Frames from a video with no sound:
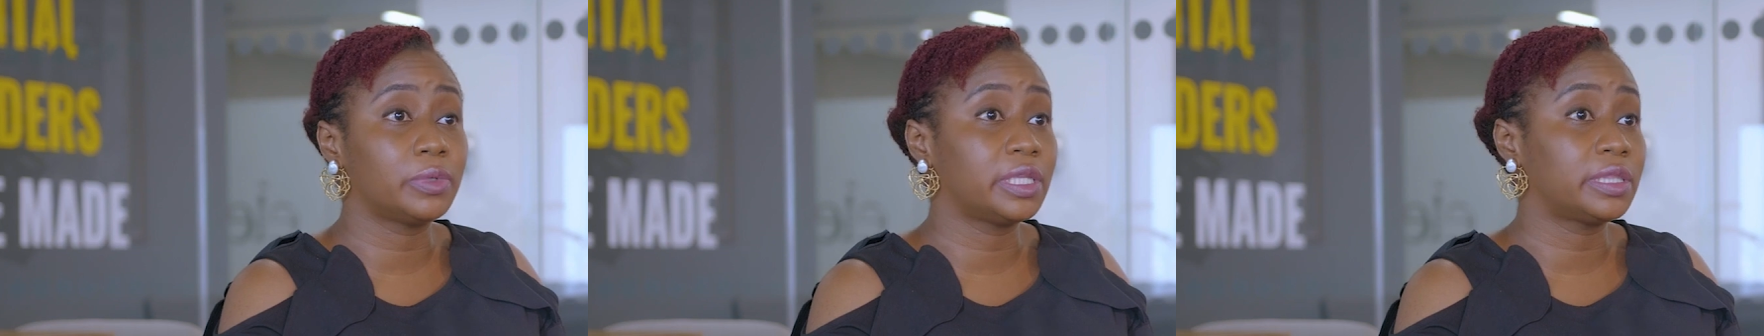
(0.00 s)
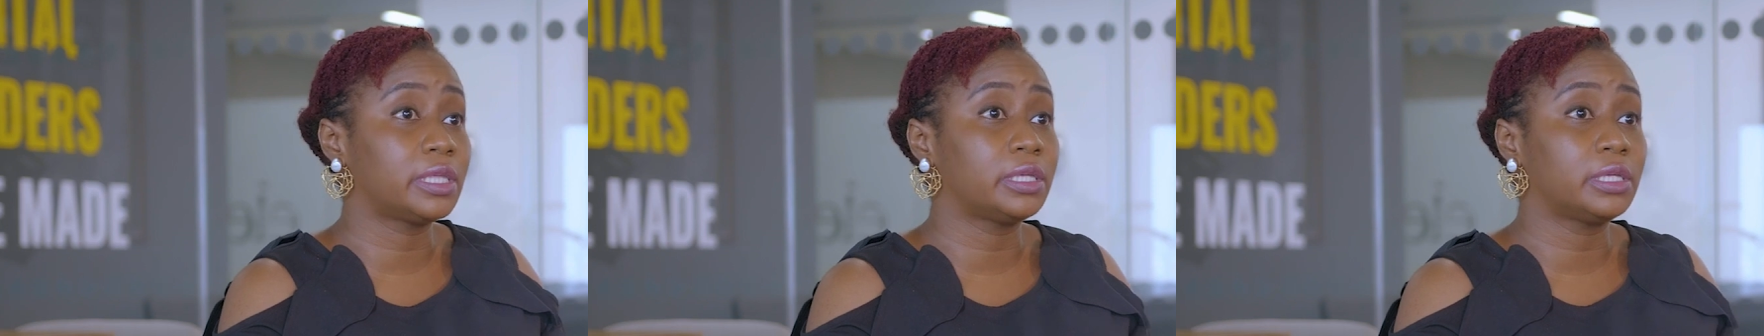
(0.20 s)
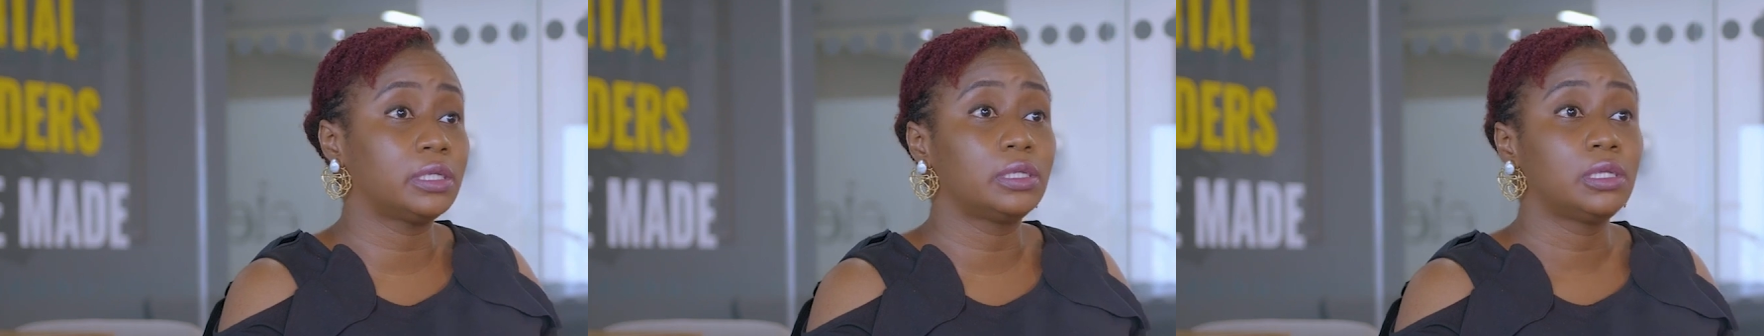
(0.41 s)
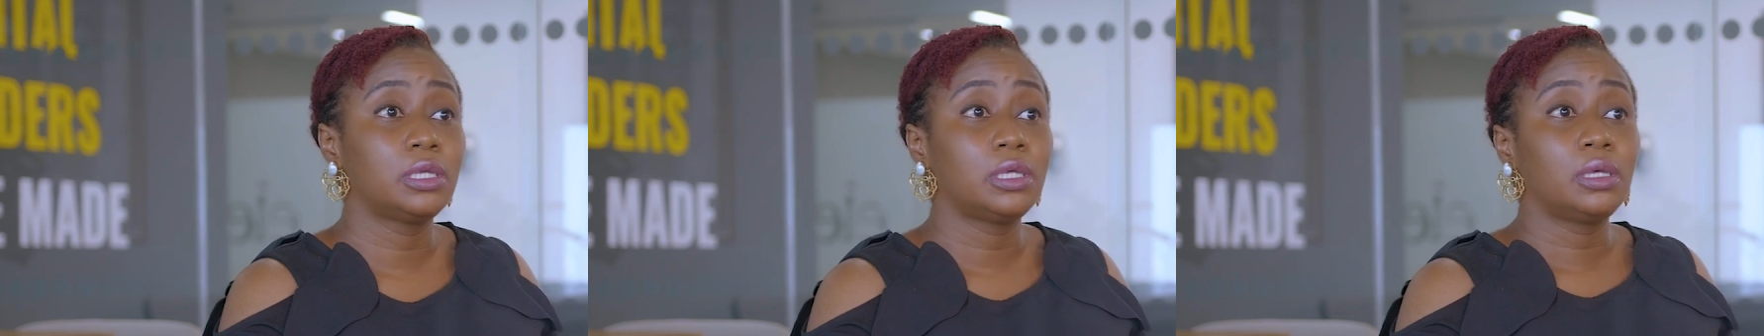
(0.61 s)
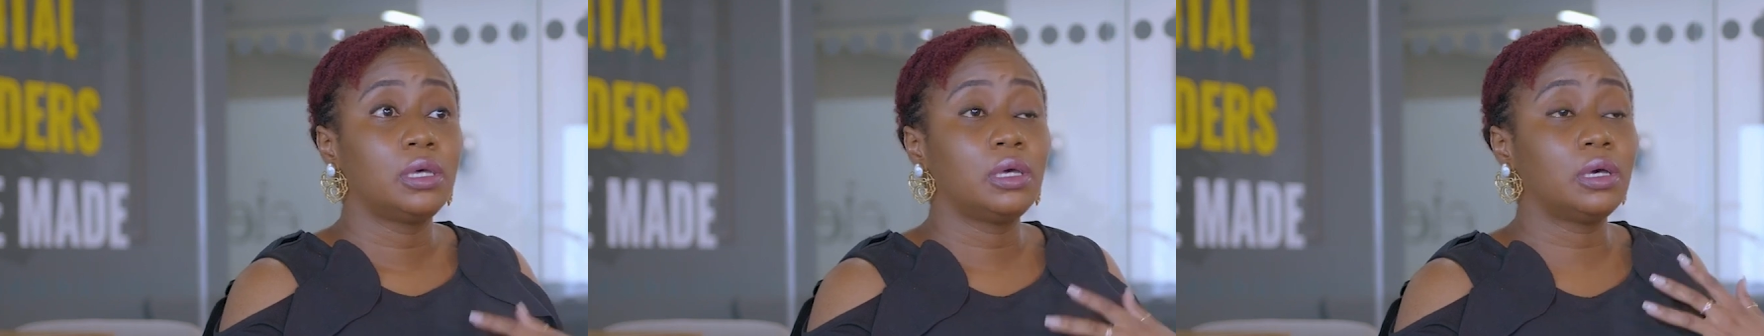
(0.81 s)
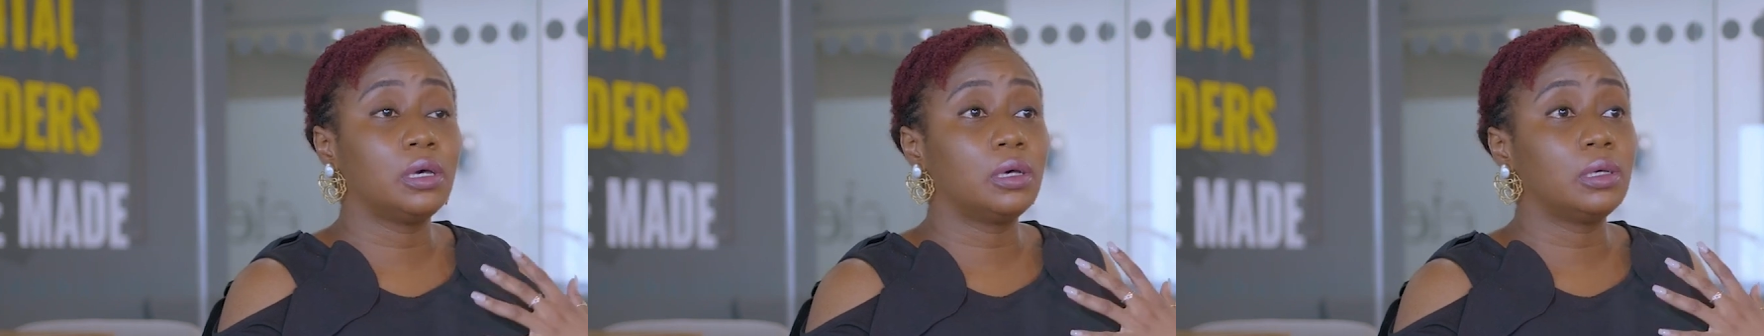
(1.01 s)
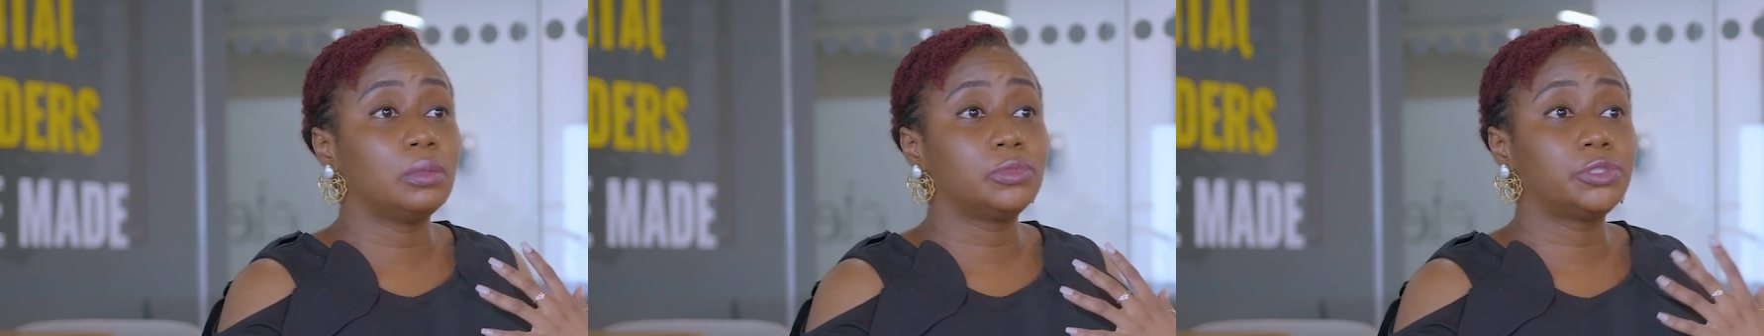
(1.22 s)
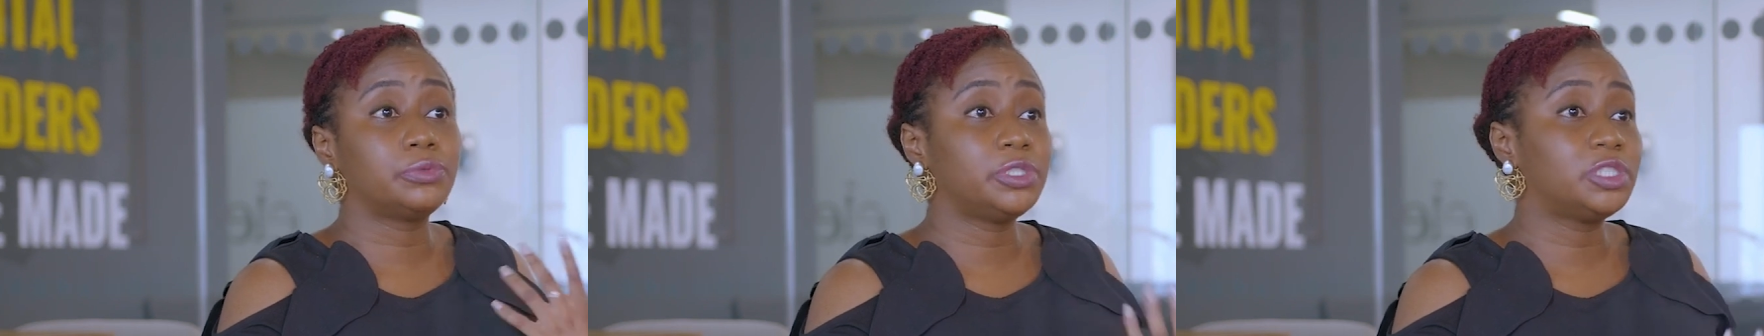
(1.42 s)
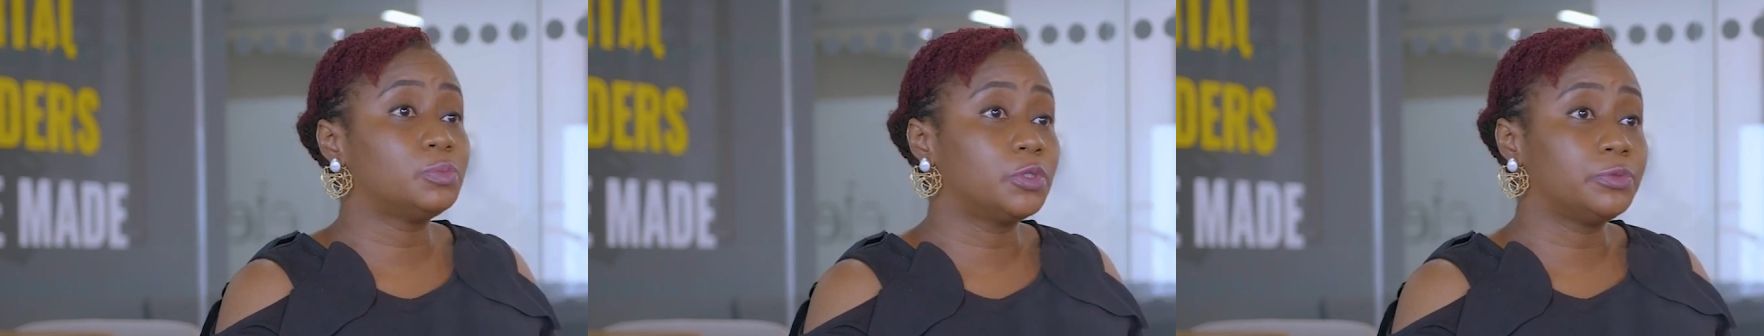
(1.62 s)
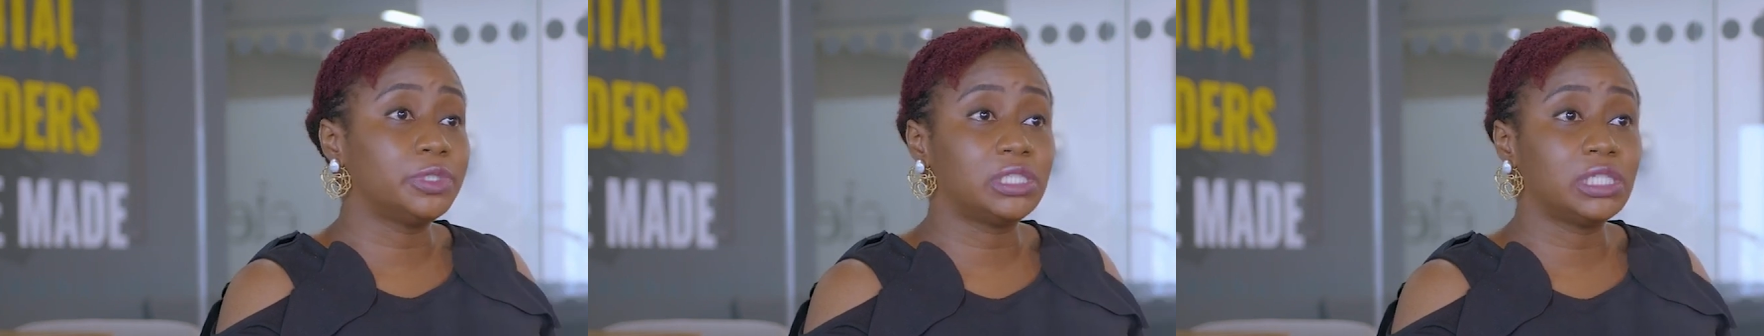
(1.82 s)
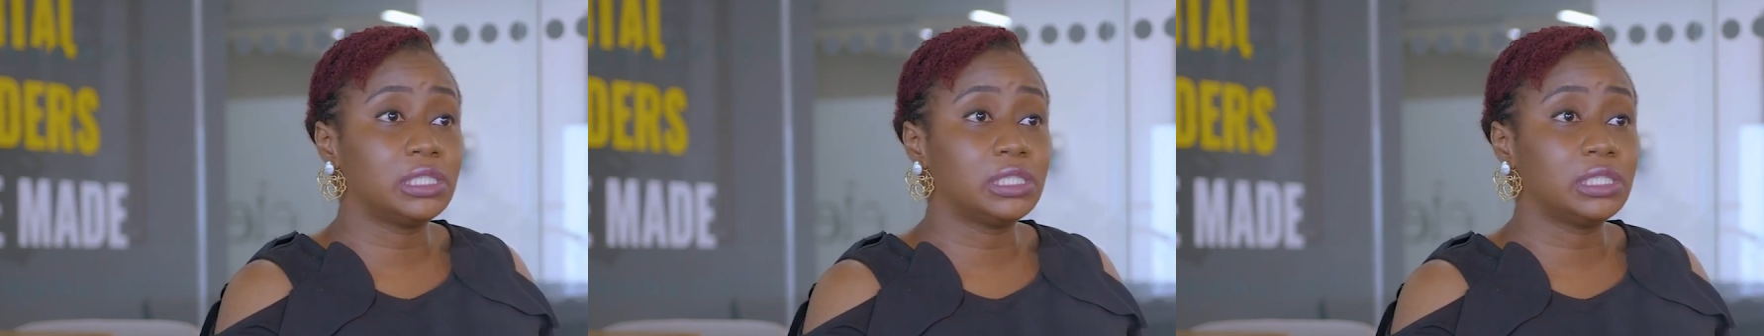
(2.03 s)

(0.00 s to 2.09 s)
whether to reach more